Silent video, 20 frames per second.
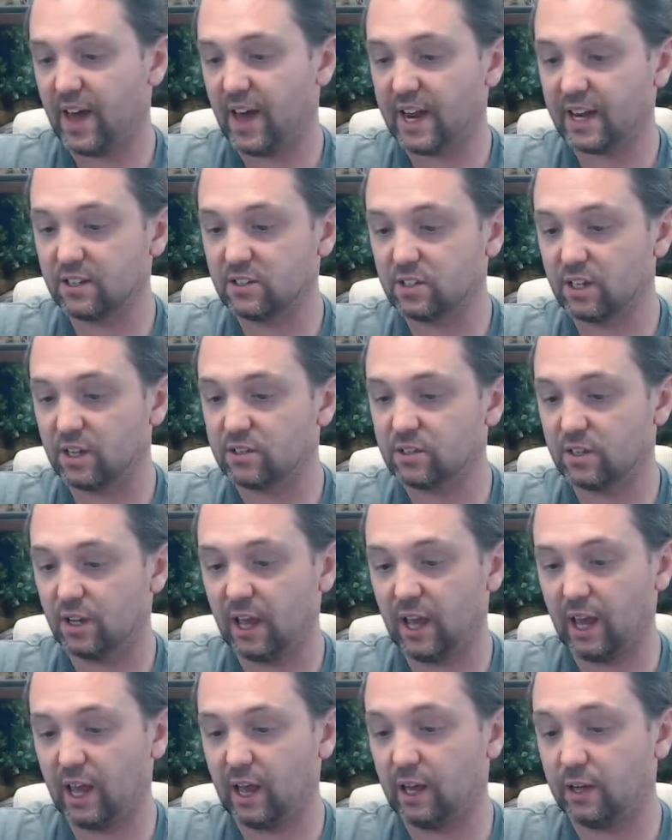that
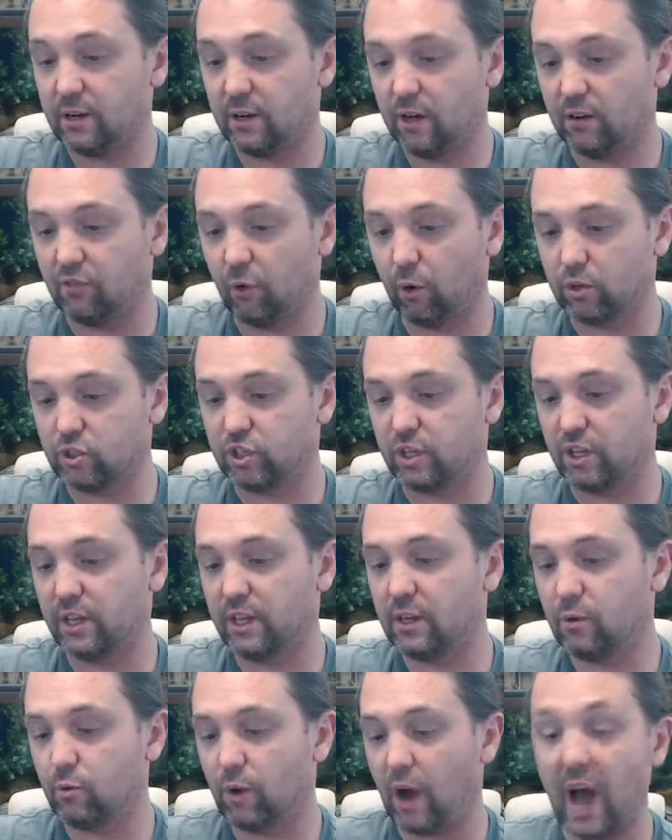exist, and
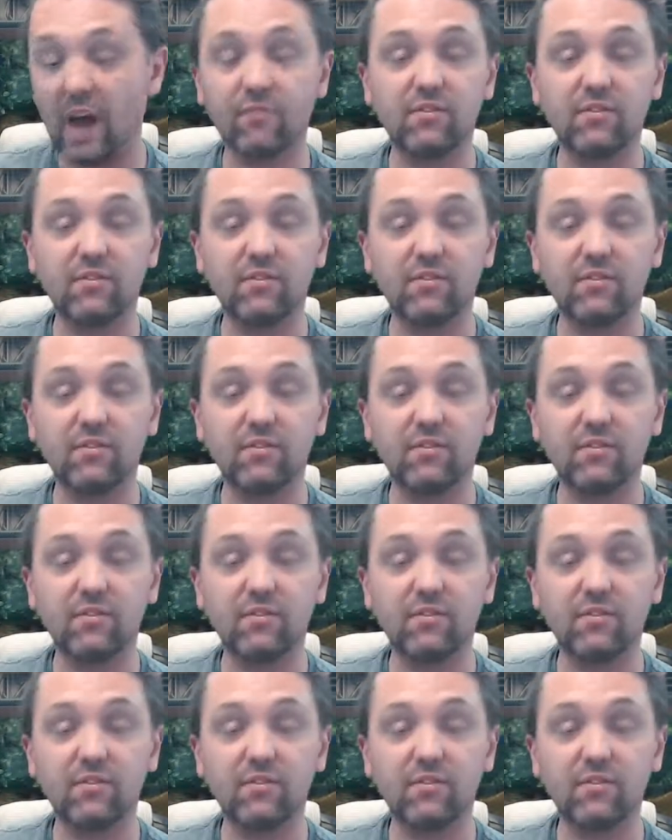unfortunately,